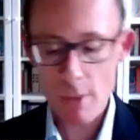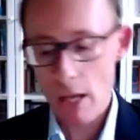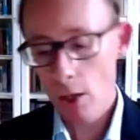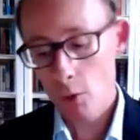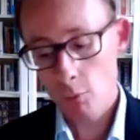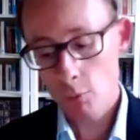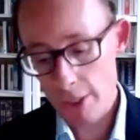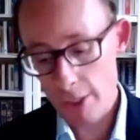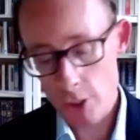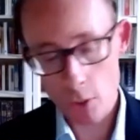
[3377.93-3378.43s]

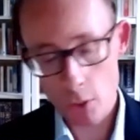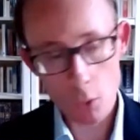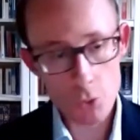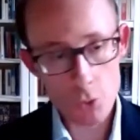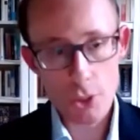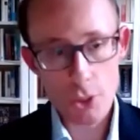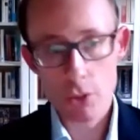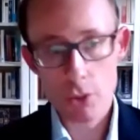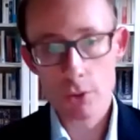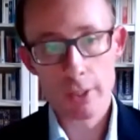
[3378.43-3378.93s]
Russia
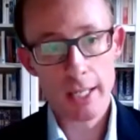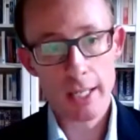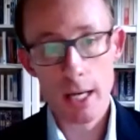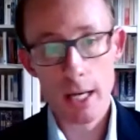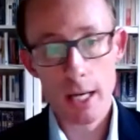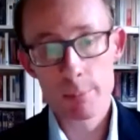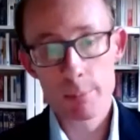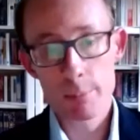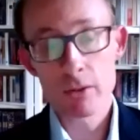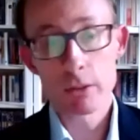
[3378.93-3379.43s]
also
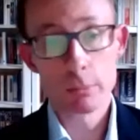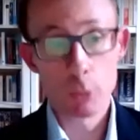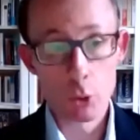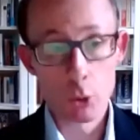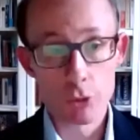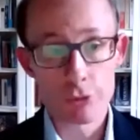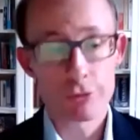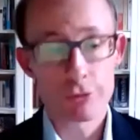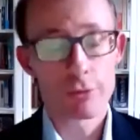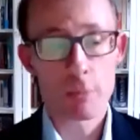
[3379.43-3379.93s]
can't be
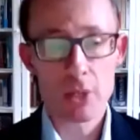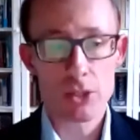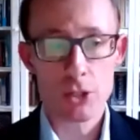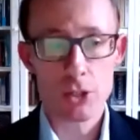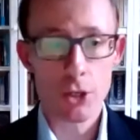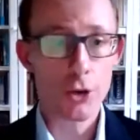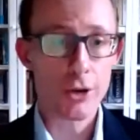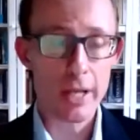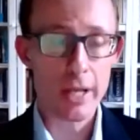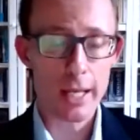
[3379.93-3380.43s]
removed from the
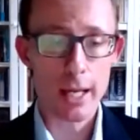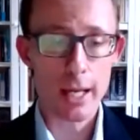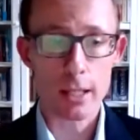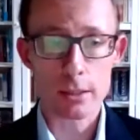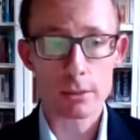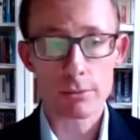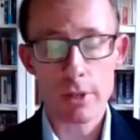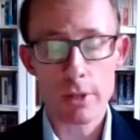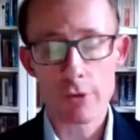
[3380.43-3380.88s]
Security Council.